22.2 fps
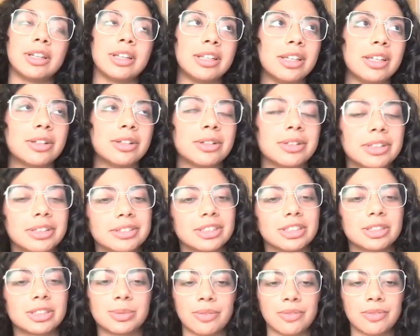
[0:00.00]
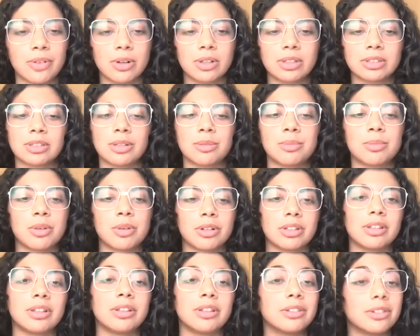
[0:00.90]
In Ecoherence, we focus on
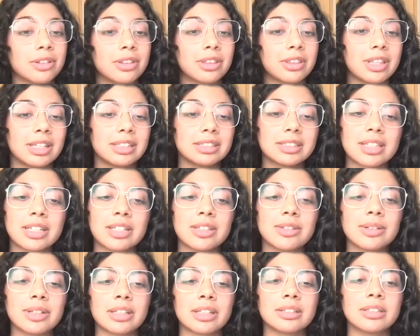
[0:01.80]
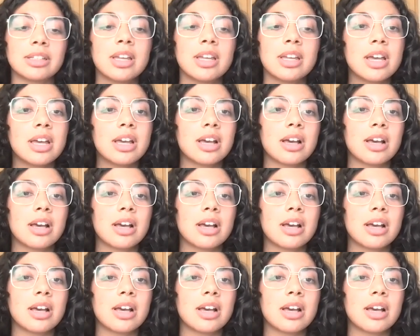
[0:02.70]
more of the little things that you can